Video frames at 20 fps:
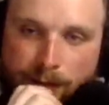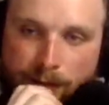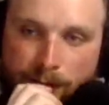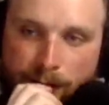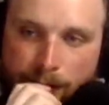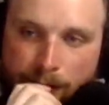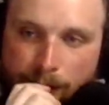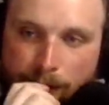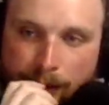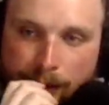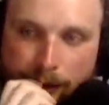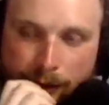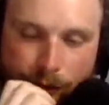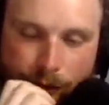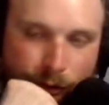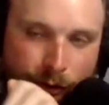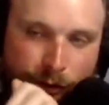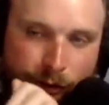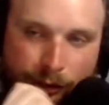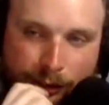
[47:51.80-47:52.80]
I mean, I
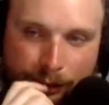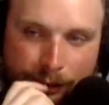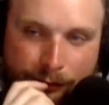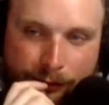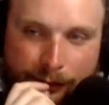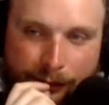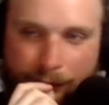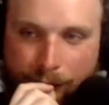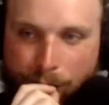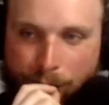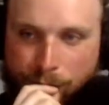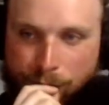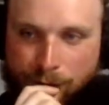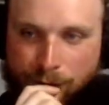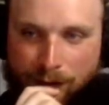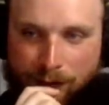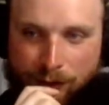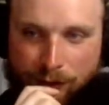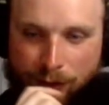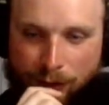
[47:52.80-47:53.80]
guess you just can't find other
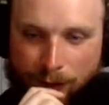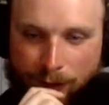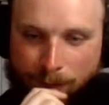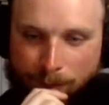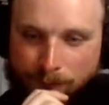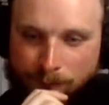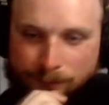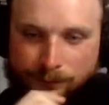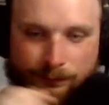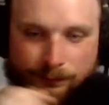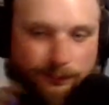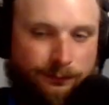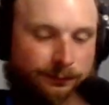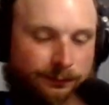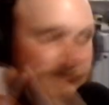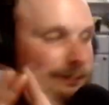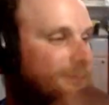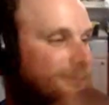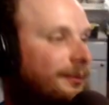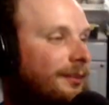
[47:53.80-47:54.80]
stuff, so.
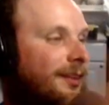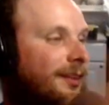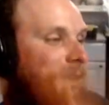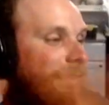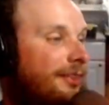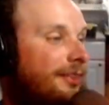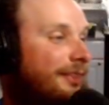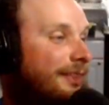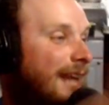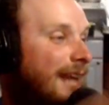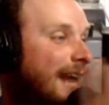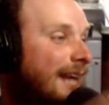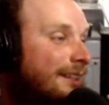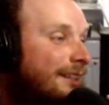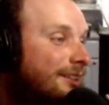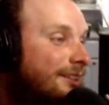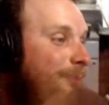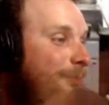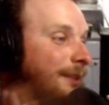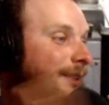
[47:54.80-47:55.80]

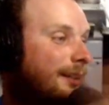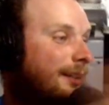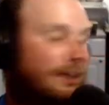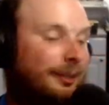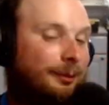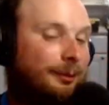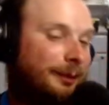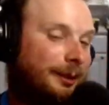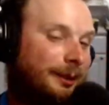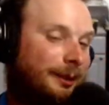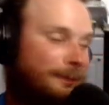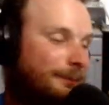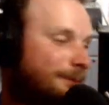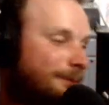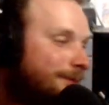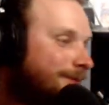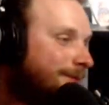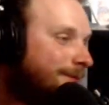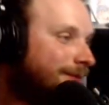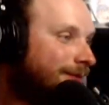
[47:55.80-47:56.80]
That's beyond me.
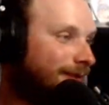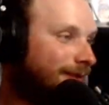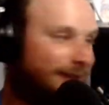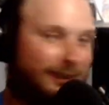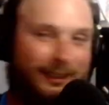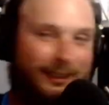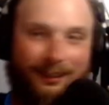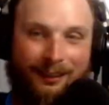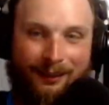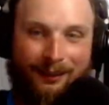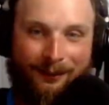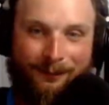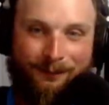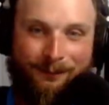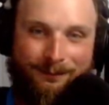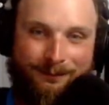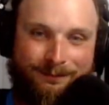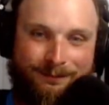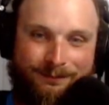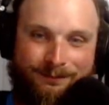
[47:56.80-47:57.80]
You know.
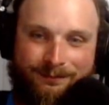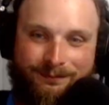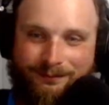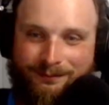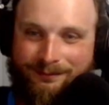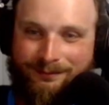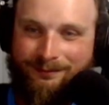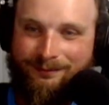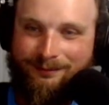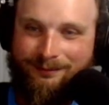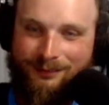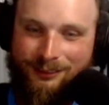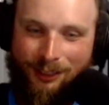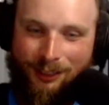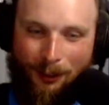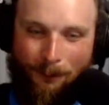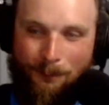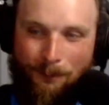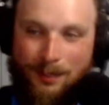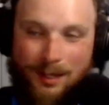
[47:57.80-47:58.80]

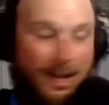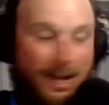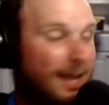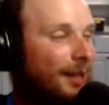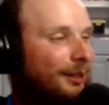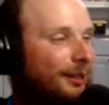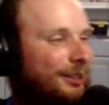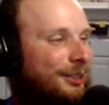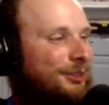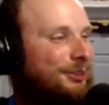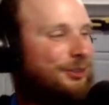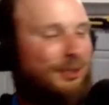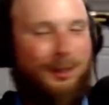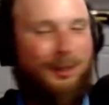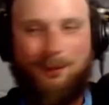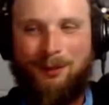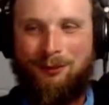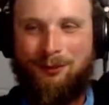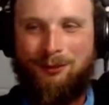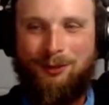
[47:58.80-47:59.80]
So, ladies and
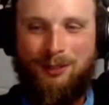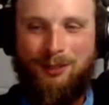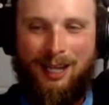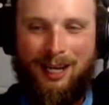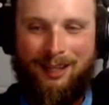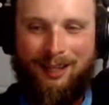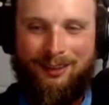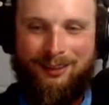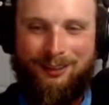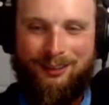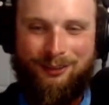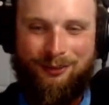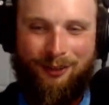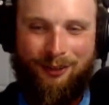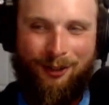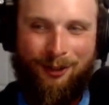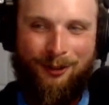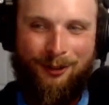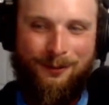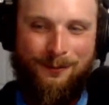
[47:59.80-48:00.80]
gentlemen, if you got this
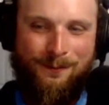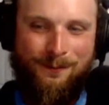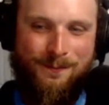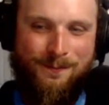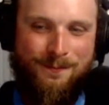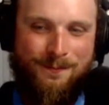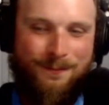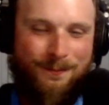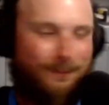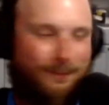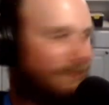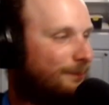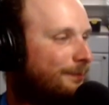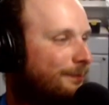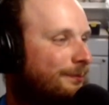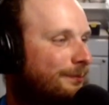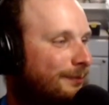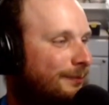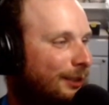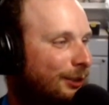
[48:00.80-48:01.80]
far,
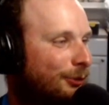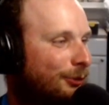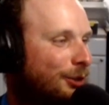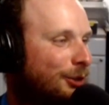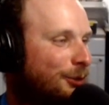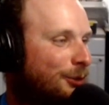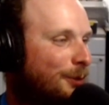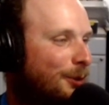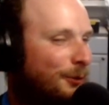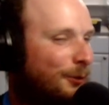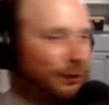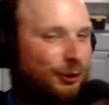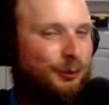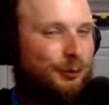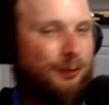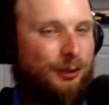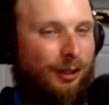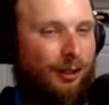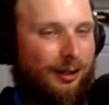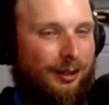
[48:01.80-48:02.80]
thanks for watching MoMoVs The
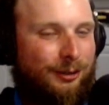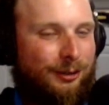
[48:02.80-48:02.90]
bazaar.